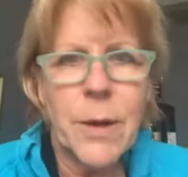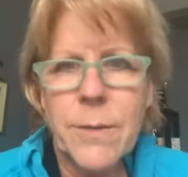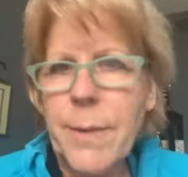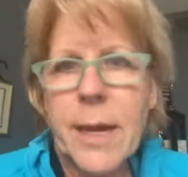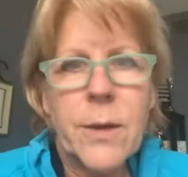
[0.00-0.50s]
part
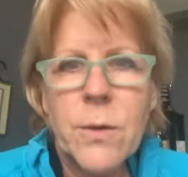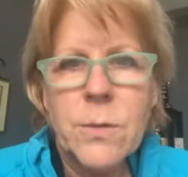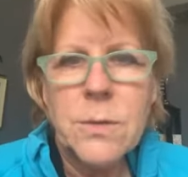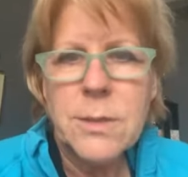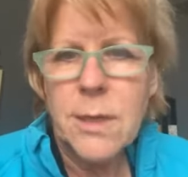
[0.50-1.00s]
of my
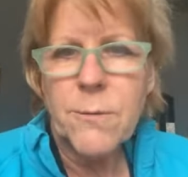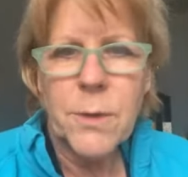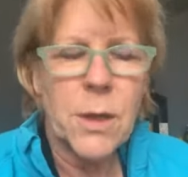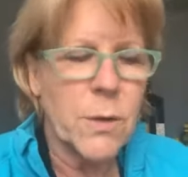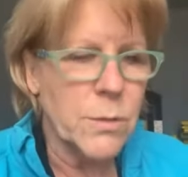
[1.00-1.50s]
own self
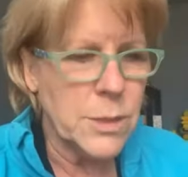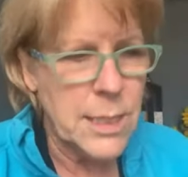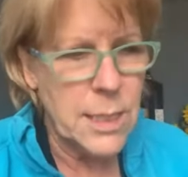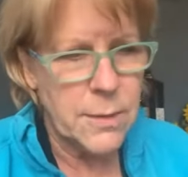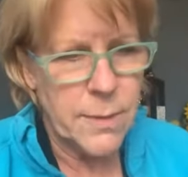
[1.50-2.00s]
care
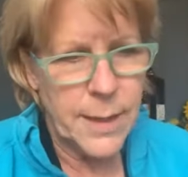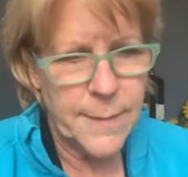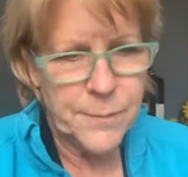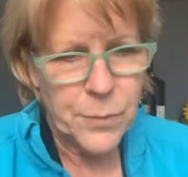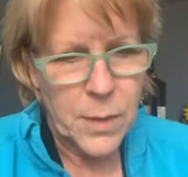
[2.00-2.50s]
routine, right?